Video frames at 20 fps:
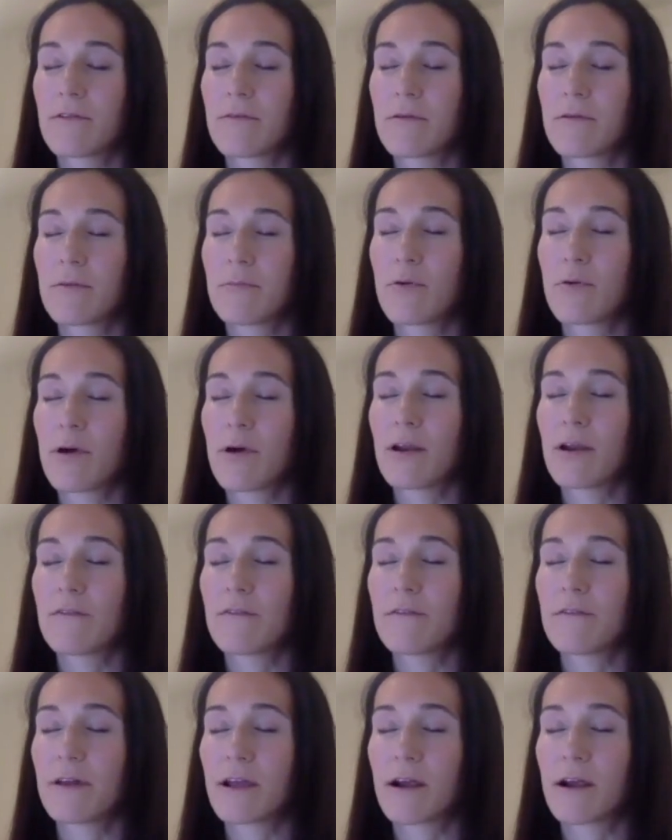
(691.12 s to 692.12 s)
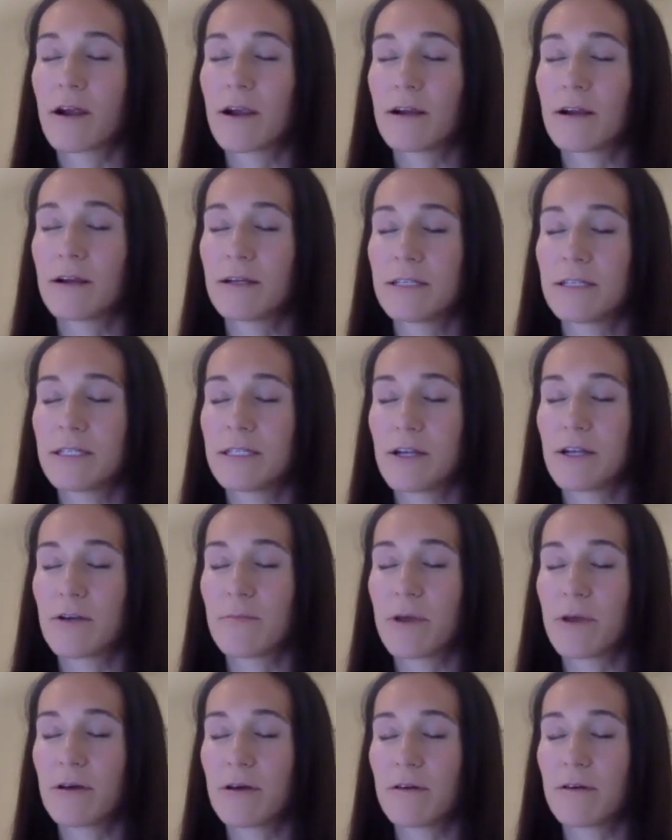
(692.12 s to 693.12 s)
from your pointer finger to
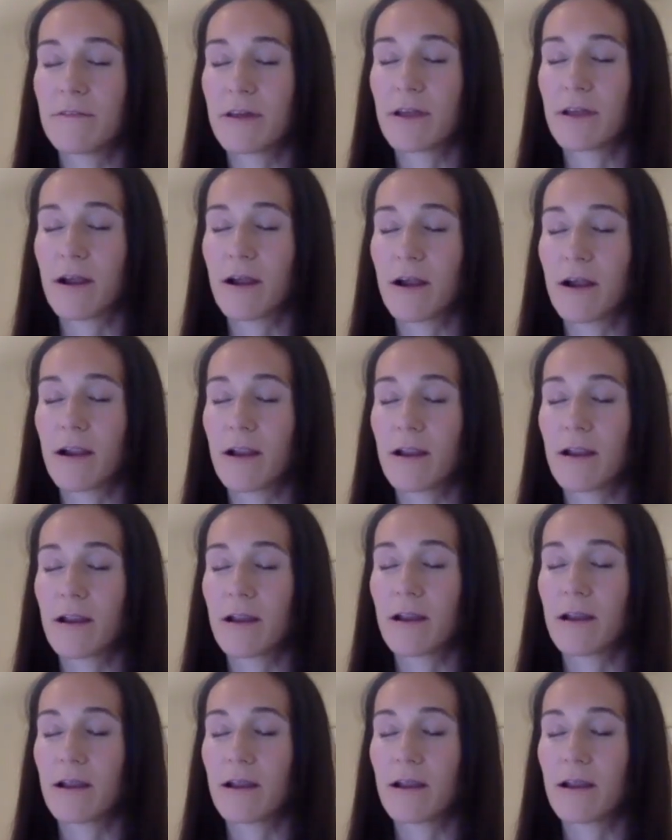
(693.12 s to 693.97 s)
your middle finger.